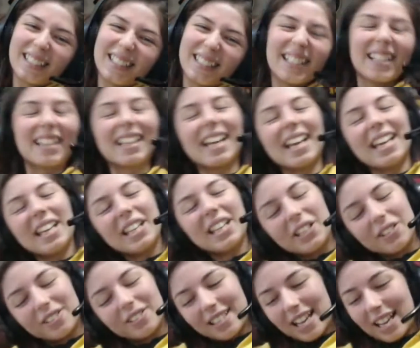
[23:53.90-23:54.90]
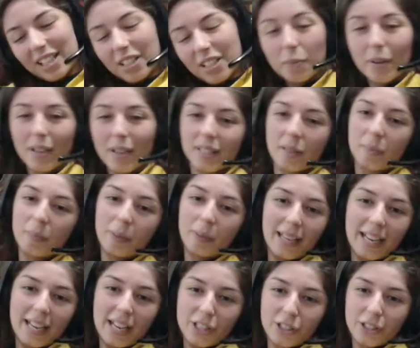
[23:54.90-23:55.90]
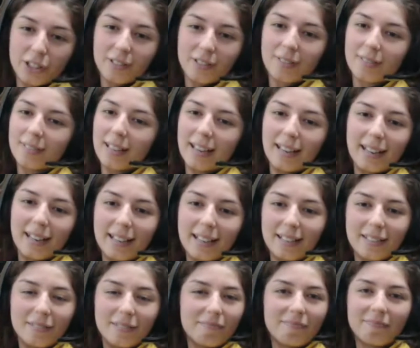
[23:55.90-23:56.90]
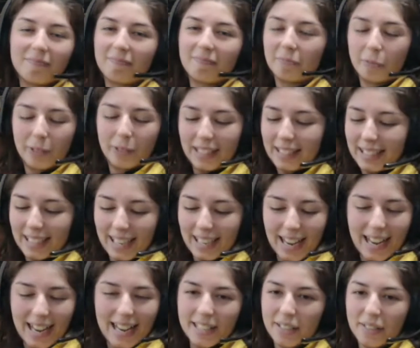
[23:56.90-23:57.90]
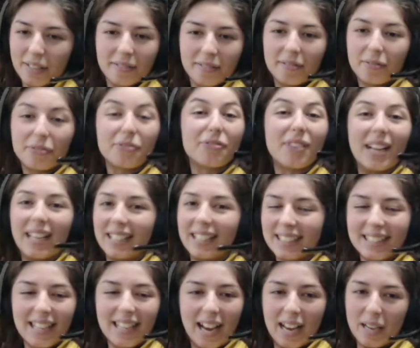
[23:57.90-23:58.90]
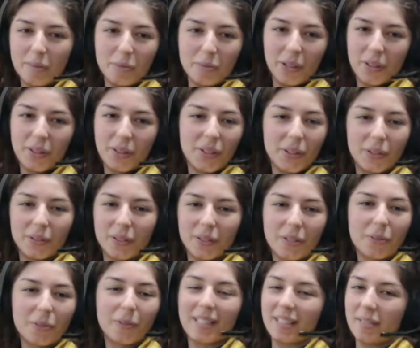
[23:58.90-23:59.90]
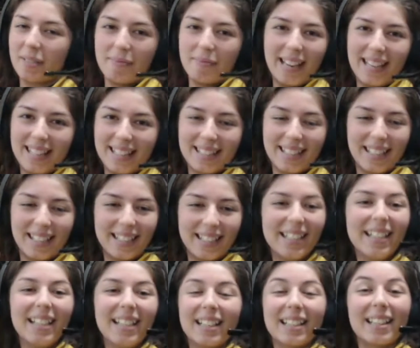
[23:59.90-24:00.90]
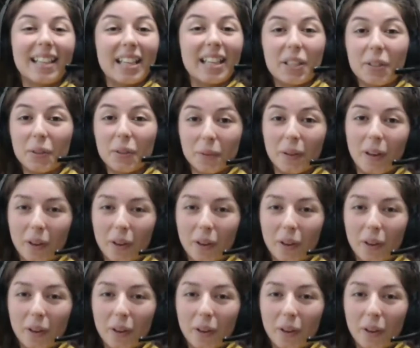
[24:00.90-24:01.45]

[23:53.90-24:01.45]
Thank you, Nat. It was a pleasure. I really had fun time with you. It was amazing. Thank you all